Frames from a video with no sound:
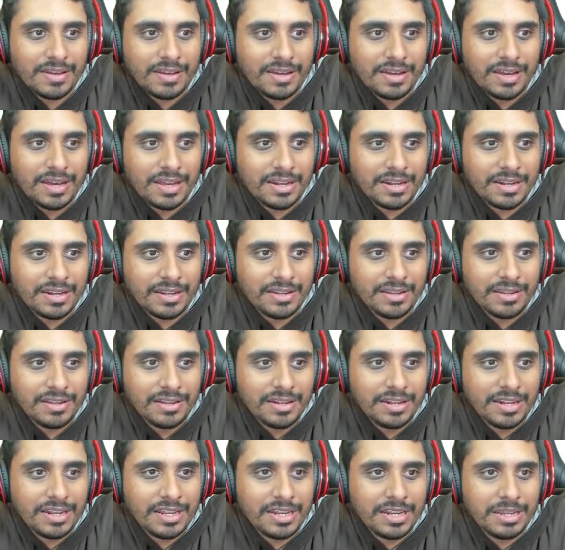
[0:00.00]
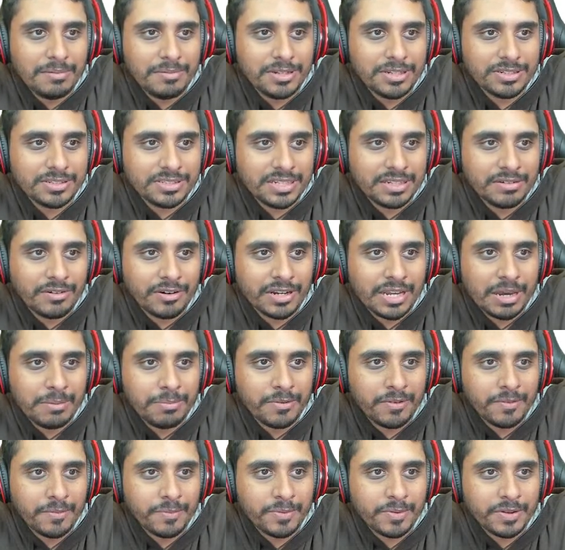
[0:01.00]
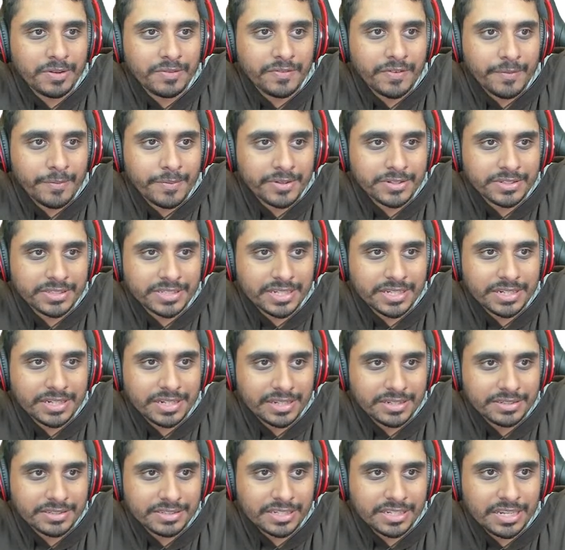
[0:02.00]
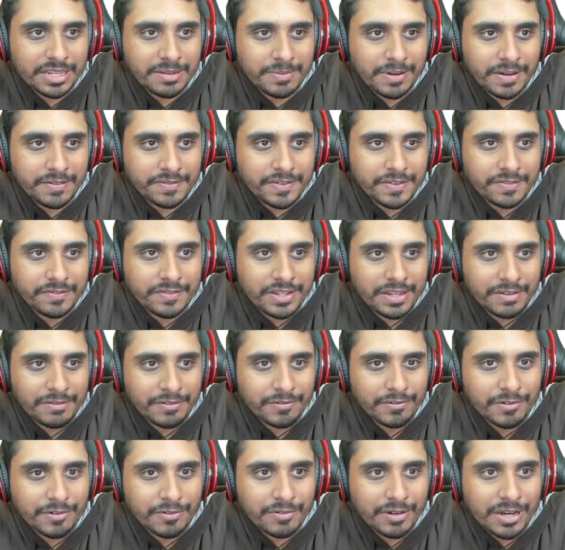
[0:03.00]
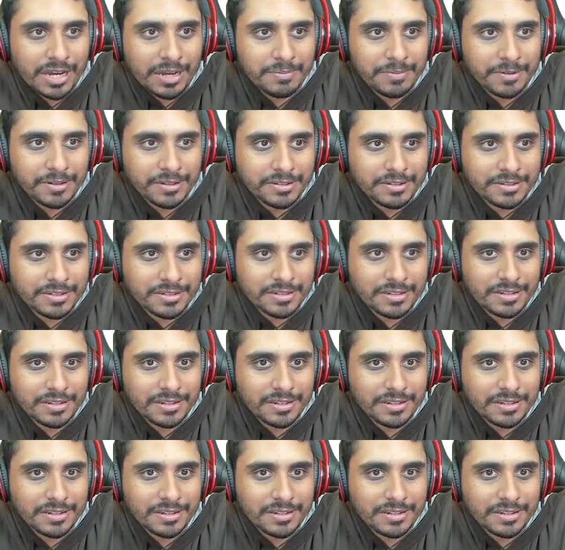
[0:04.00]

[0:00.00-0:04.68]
And let me just see what would happen if I put Sydney. Sydney by 15. What happens?